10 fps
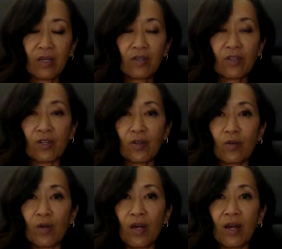
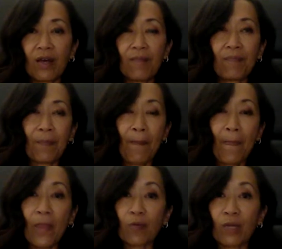So
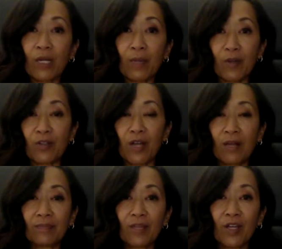Ricky
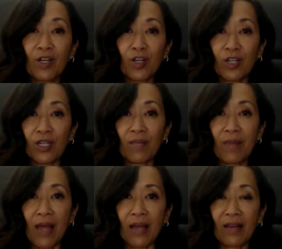Pearsall could come
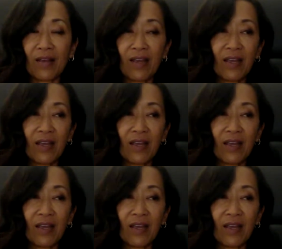back.